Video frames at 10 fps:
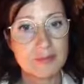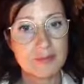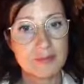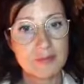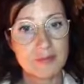
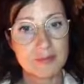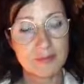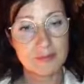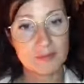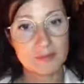
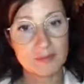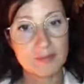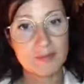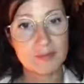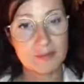
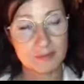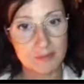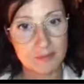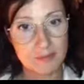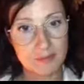
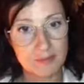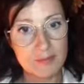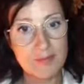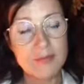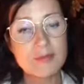
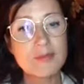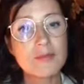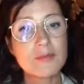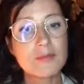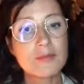
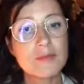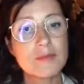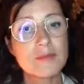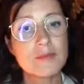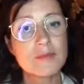
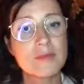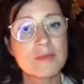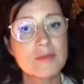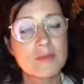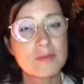
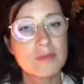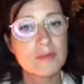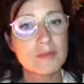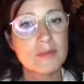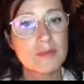
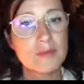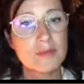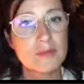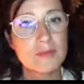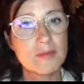
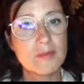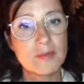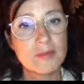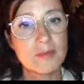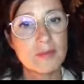
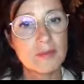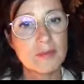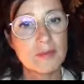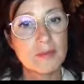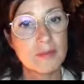
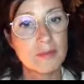This person isn't speaking.